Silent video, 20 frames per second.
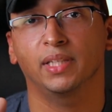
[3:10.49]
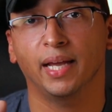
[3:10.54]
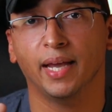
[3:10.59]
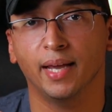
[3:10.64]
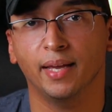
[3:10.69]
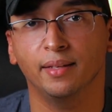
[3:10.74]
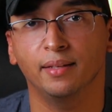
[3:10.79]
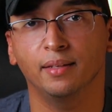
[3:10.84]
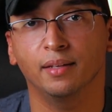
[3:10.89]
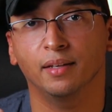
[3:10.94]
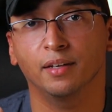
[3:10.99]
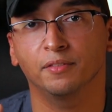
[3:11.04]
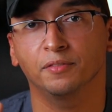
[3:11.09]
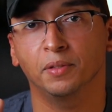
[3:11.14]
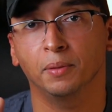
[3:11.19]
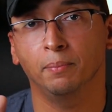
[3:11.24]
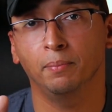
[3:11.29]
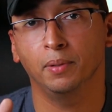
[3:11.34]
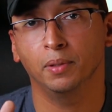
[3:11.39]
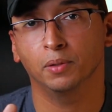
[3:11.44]
the end of
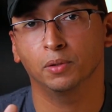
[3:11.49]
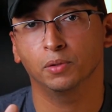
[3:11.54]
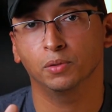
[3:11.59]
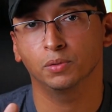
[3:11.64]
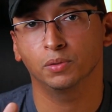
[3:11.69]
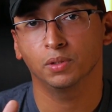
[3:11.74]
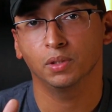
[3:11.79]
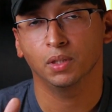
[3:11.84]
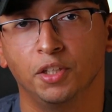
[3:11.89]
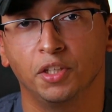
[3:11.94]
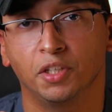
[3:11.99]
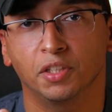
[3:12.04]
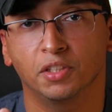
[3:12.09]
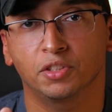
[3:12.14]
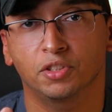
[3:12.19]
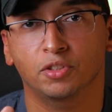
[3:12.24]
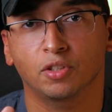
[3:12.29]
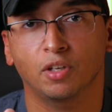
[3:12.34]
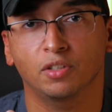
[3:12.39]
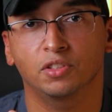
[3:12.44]
the build, you're gonna
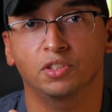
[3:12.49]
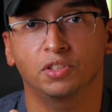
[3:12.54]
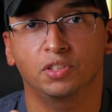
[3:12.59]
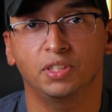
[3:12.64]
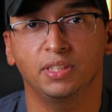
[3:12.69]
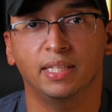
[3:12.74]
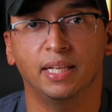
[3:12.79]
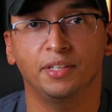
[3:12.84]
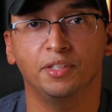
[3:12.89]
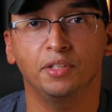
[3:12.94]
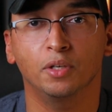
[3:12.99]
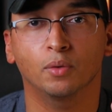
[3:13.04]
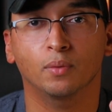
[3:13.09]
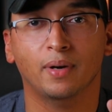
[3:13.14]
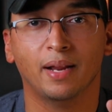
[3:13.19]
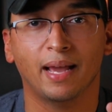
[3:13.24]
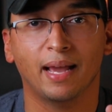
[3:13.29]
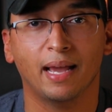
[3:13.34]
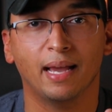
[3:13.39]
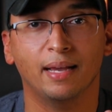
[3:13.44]
start to see that you
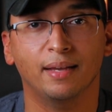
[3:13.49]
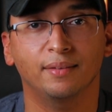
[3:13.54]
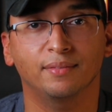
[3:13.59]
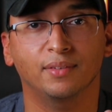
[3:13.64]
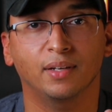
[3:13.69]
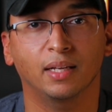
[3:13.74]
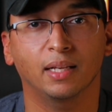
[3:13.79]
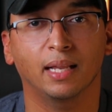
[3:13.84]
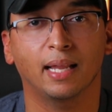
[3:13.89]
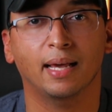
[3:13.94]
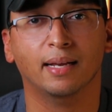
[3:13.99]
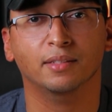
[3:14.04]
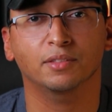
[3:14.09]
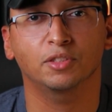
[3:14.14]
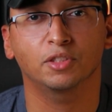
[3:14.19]
don't have a lot of